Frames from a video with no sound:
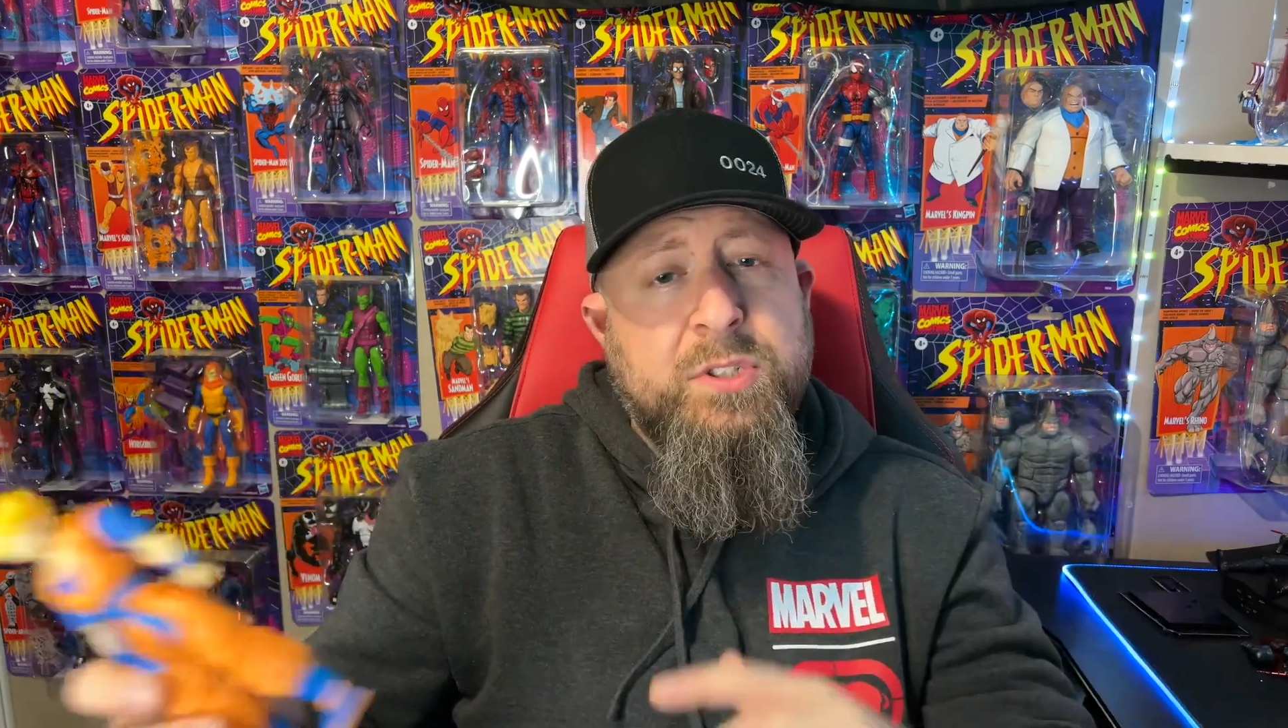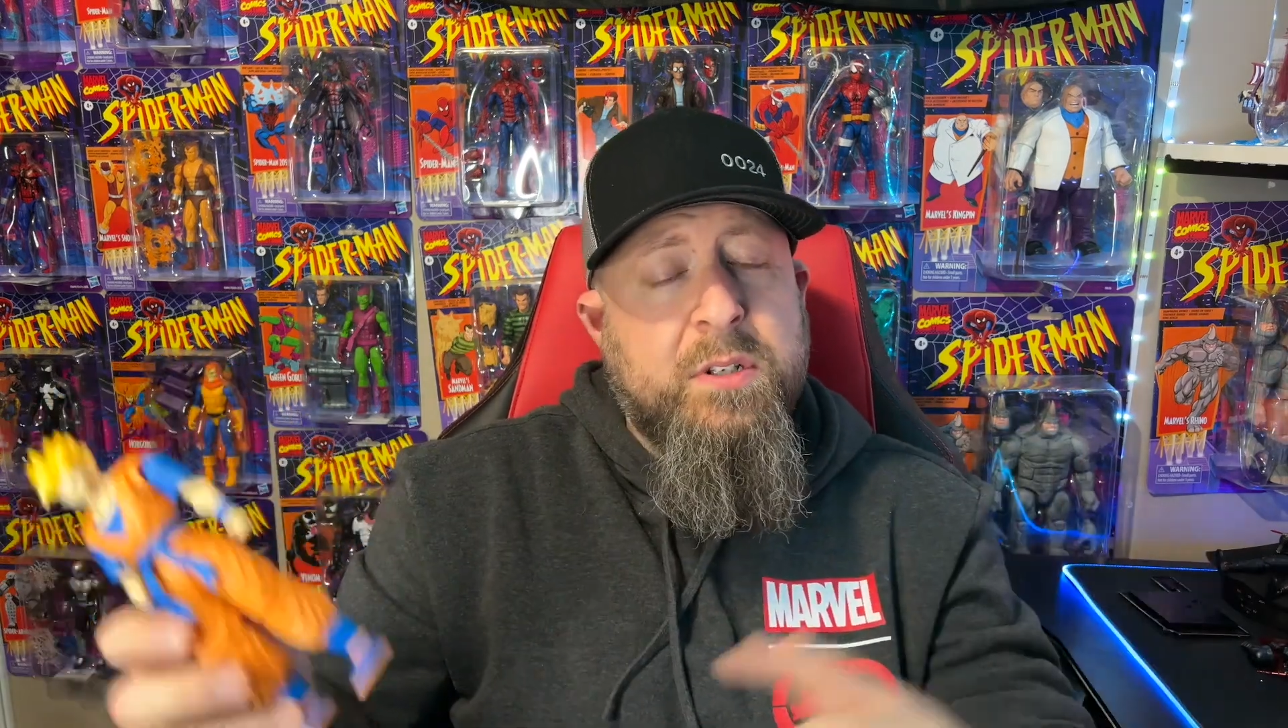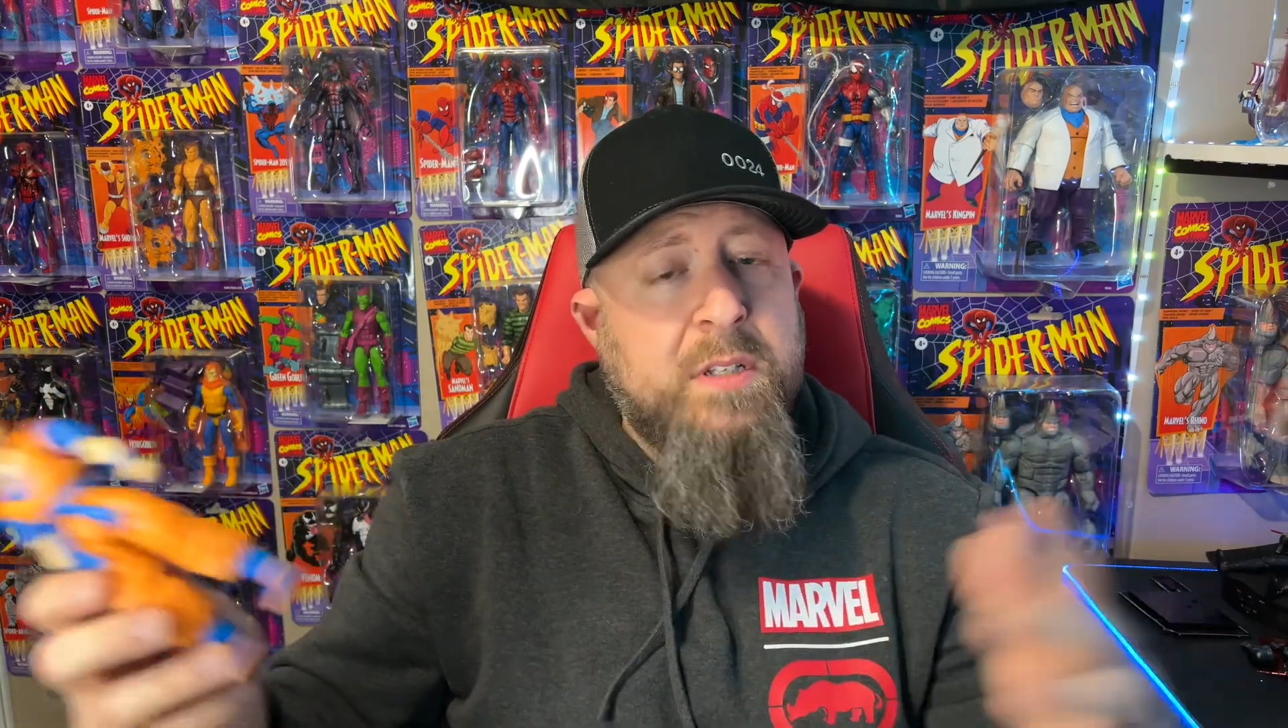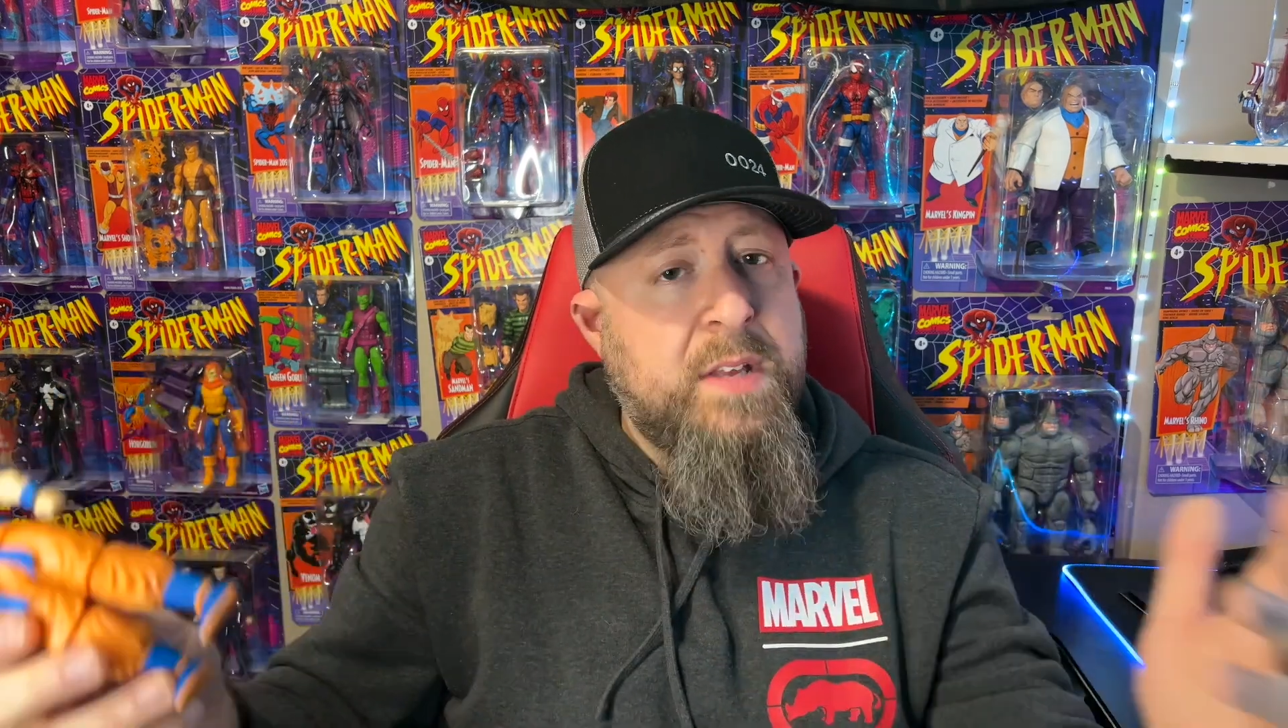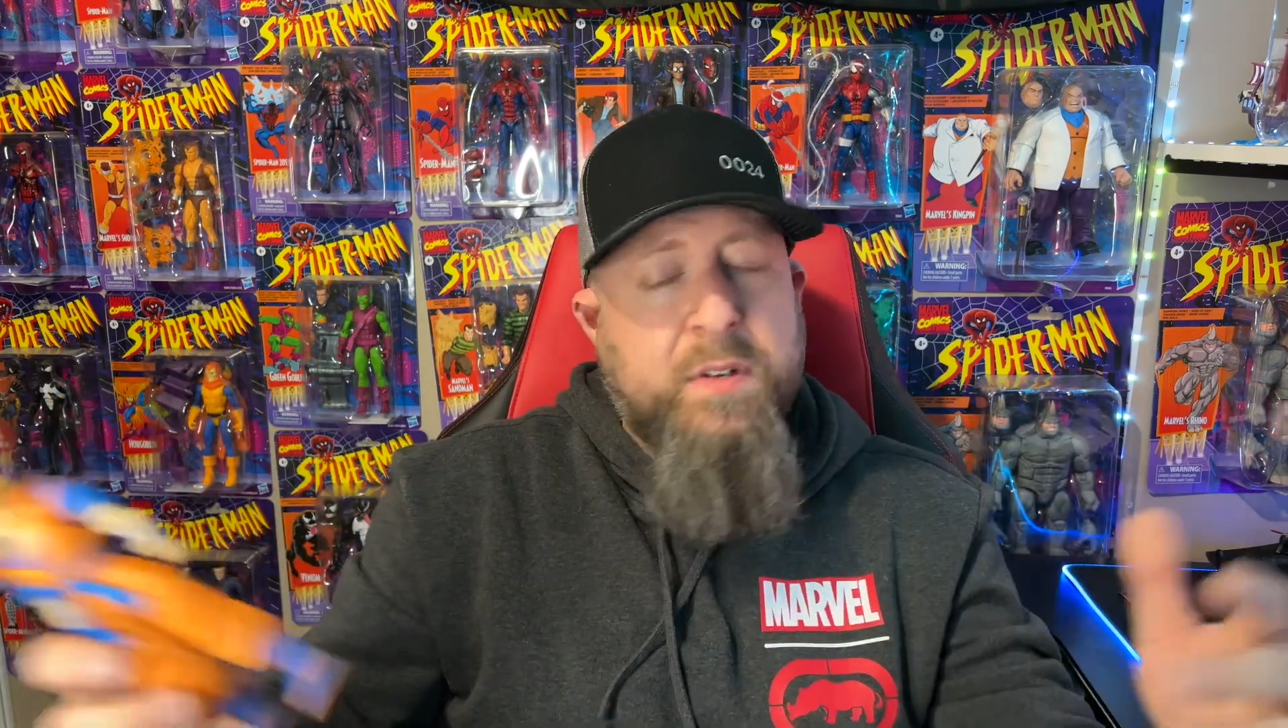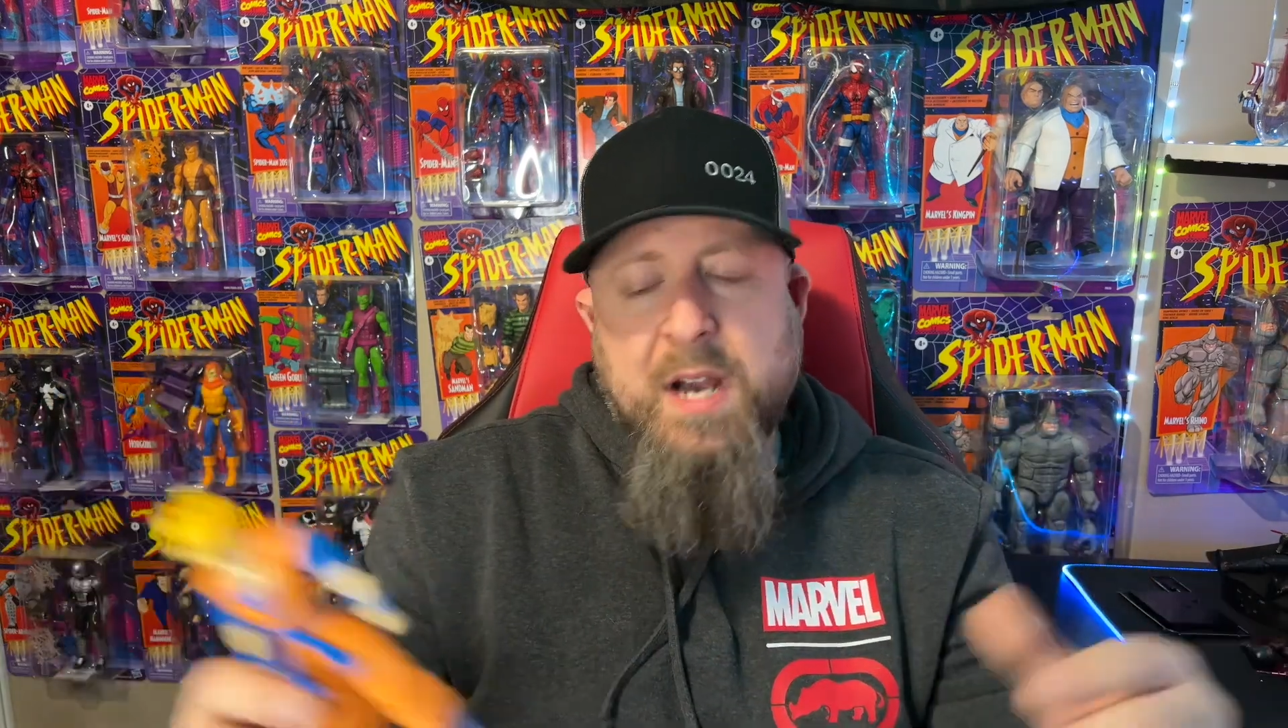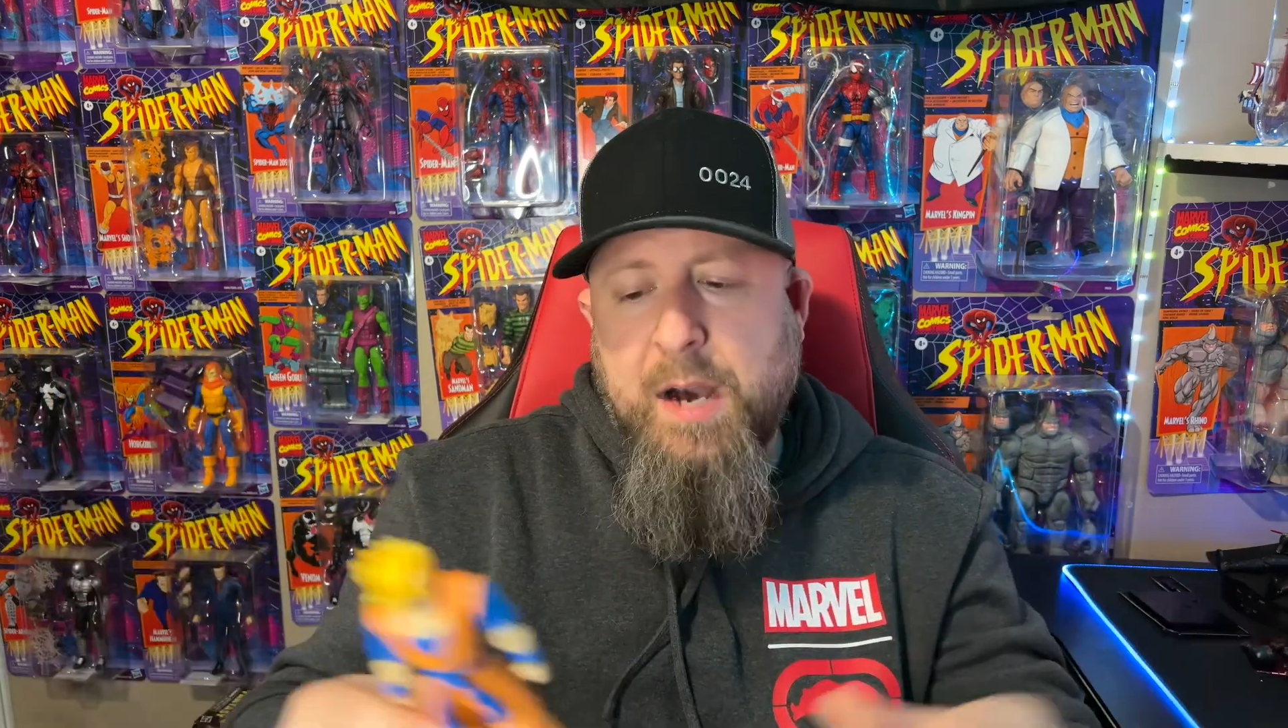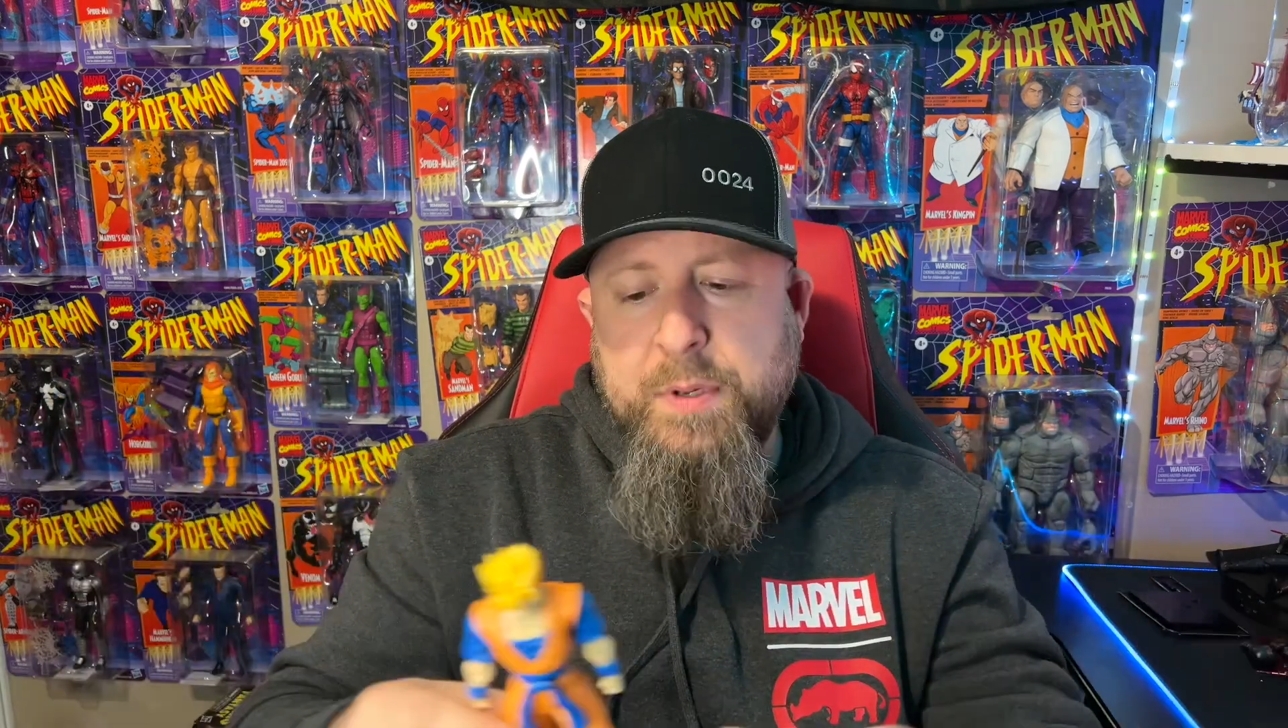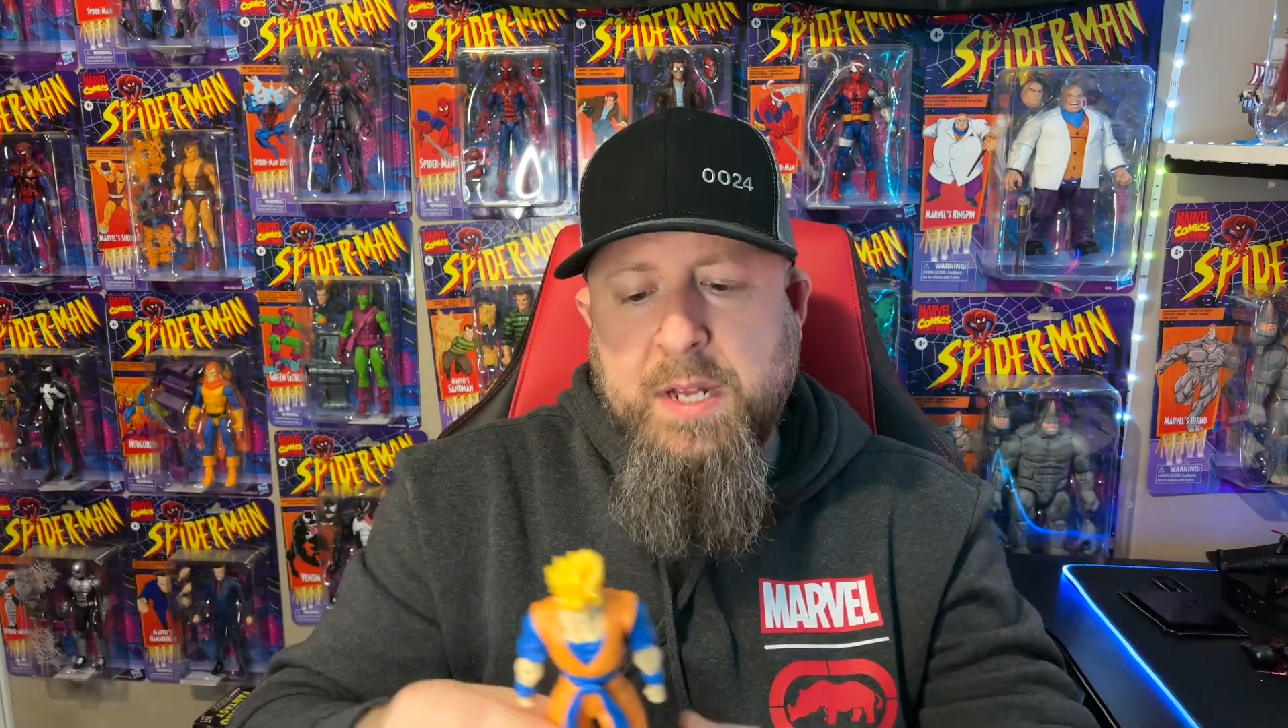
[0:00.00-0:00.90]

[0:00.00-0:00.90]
you can leave a comment